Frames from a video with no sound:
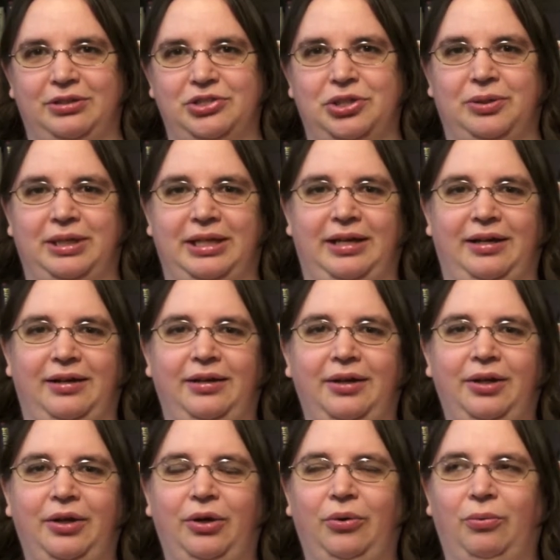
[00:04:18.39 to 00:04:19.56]
Tokia,
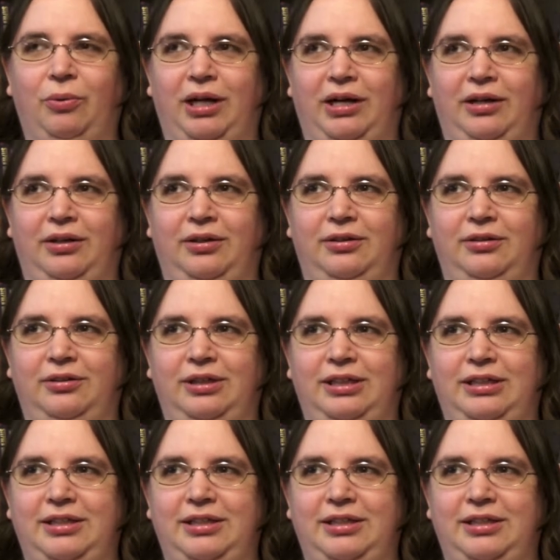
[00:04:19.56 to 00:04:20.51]
where,